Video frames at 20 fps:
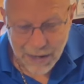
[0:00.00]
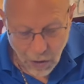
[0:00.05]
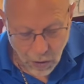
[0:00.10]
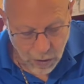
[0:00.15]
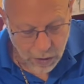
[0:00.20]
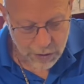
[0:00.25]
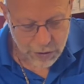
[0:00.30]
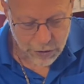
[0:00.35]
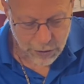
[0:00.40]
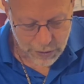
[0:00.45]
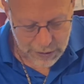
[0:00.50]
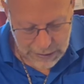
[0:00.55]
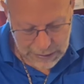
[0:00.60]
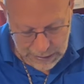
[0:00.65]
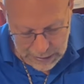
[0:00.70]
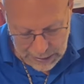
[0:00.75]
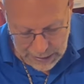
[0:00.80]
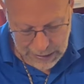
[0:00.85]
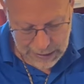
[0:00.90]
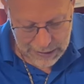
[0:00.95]
also is an
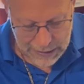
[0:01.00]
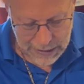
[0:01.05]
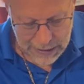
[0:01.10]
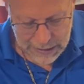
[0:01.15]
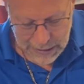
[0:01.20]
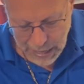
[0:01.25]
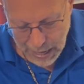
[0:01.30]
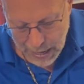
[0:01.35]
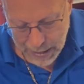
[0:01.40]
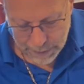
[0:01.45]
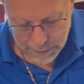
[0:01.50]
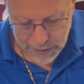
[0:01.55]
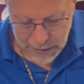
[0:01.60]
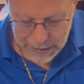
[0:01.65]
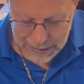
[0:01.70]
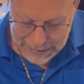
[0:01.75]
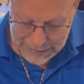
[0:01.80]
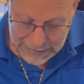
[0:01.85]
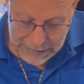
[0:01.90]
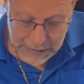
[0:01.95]
easy time to
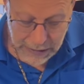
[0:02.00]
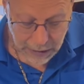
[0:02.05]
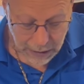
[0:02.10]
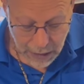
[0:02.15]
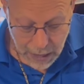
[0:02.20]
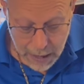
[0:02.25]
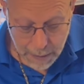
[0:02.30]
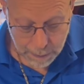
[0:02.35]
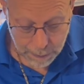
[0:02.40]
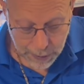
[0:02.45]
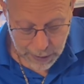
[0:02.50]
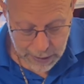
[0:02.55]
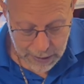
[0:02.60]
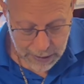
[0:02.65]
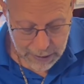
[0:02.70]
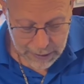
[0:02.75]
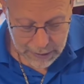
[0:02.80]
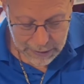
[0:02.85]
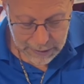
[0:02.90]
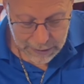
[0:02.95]
slip.
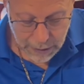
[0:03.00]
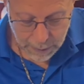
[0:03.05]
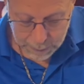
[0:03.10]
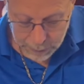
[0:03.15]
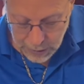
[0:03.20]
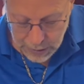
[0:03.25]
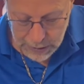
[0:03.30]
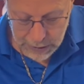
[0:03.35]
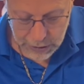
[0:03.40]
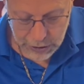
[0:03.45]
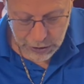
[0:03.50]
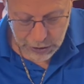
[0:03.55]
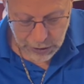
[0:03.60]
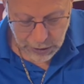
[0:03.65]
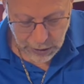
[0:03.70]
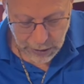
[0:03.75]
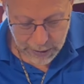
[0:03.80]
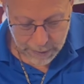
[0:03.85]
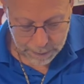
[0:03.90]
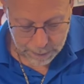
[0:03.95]
Something
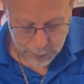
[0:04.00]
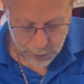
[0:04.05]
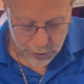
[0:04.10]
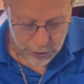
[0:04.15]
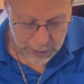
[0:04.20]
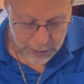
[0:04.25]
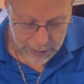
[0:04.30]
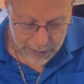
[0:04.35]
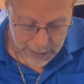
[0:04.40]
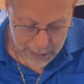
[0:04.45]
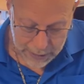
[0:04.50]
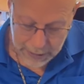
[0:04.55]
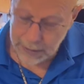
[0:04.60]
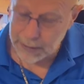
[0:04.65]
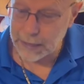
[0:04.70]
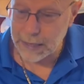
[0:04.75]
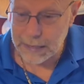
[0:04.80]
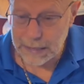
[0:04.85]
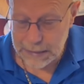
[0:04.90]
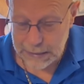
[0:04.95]
slips and it
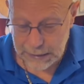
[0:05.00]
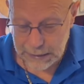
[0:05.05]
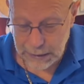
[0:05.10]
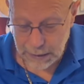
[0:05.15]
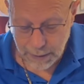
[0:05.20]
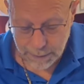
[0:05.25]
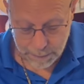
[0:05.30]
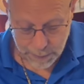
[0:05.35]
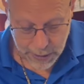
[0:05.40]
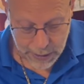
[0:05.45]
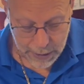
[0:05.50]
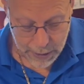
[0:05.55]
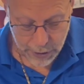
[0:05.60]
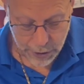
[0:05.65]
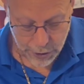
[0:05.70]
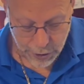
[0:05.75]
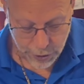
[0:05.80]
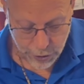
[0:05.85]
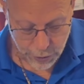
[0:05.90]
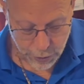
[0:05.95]
can slip into
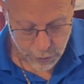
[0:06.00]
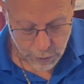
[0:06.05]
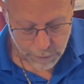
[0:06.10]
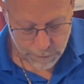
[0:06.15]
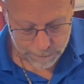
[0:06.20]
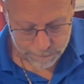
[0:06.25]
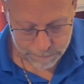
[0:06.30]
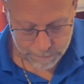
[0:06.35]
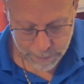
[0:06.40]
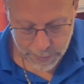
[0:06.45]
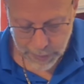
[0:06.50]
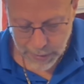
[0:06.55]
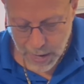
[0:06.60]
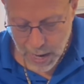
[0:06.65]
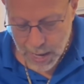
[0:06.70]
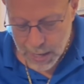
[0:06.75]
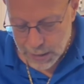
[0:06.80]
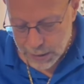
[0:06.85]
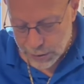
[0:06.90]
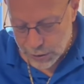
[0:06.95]
you.
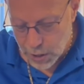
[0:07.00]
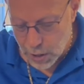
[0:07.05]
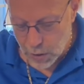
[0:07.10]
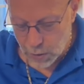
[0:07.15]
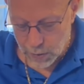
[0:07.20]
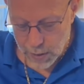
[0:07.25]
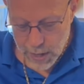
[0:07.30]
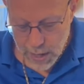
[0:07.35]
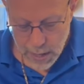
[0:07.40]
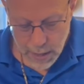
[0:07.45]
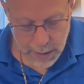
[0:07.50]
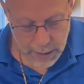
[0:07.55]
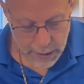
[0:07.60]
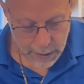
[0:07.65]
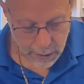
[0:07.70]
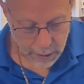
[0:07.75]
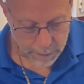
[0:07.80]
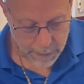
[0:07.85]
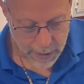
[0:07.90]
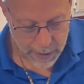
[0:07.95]
So
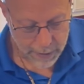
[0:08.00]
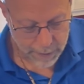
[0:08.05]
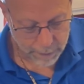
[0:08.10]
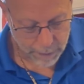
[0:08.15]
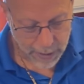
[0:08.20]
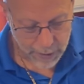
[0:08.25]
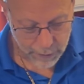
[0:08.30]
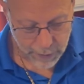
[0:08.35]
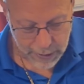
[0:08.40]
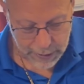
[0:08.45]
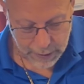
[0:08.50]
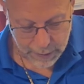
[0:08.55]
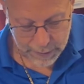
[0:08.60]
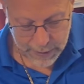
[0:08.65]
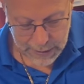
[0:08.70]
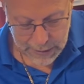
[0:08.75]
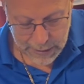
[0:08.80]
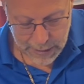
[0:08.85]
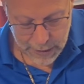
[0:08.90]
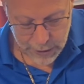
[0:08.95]
here my
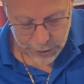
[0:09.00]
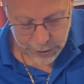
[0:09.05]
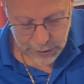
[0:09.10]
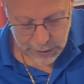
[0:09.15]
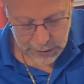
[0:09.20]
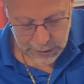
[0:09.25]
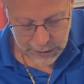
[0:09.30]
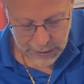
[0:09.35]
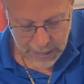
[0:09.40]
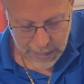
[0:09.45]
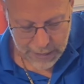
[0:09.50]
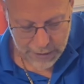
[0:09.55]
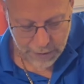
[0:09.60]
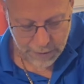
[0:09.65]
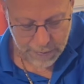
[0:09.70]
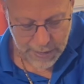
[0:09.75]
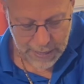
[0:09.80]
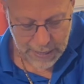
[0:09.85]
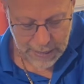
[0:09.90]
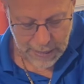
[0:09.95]
recommendation is that you
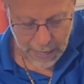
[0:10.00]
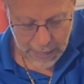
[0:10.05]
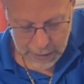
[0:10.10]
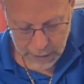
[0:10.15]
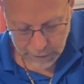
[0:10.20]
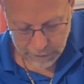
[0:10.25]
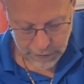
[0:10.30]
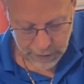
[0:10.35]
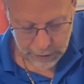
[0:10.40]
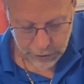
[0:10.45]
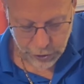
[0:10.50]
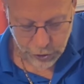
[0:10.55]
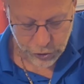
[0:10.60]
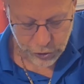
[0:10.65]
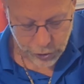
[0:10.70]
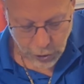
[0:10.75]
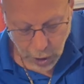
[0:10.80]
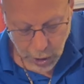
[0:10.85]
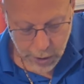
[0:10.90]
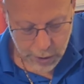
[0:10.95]
make kind of a
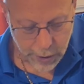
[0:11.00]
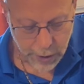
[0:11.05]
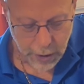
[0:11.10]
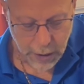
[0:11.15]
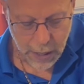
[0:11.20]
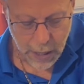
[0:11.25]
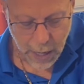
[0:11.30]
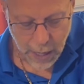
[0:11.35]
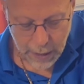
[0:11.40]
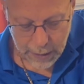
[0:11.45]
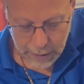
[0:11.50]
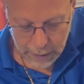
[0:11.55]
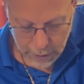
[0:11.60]
starter cut